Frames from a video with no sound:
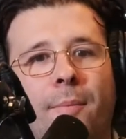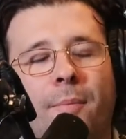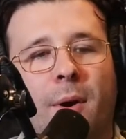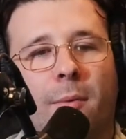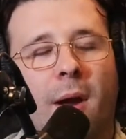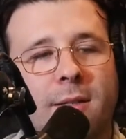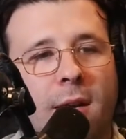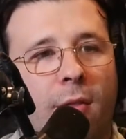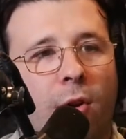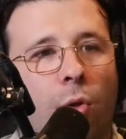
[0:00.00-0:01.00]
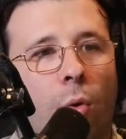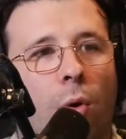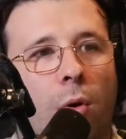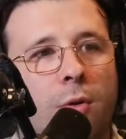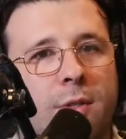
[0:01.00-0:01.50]
They're resting on their
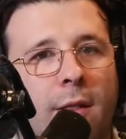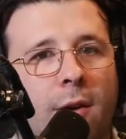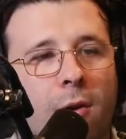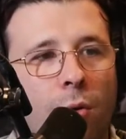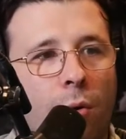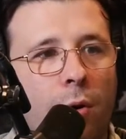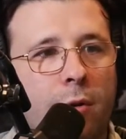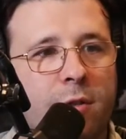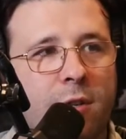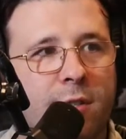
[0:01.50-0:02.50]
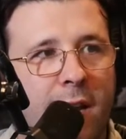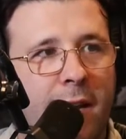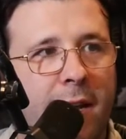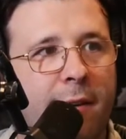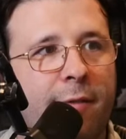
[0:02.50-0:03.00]
laurels, and their laurels are
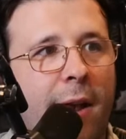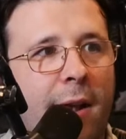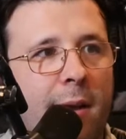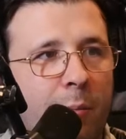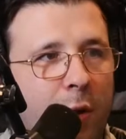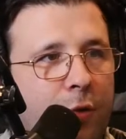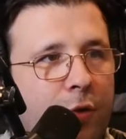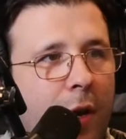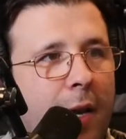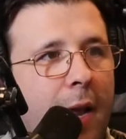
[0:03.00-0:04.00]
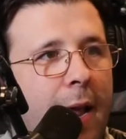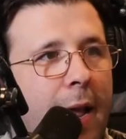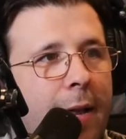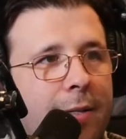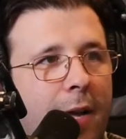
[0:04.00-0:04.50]
stinky and fetid and putrid,
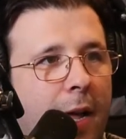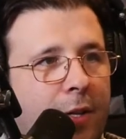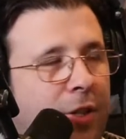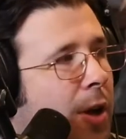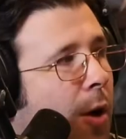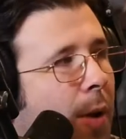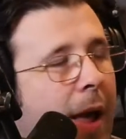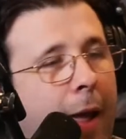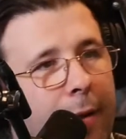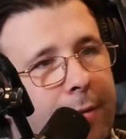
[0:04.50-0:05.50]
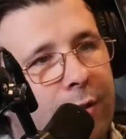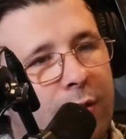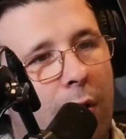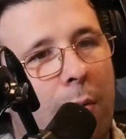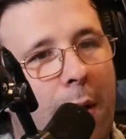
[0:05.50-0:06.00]
and just go away.
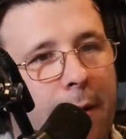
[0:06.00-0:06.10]
Just go away.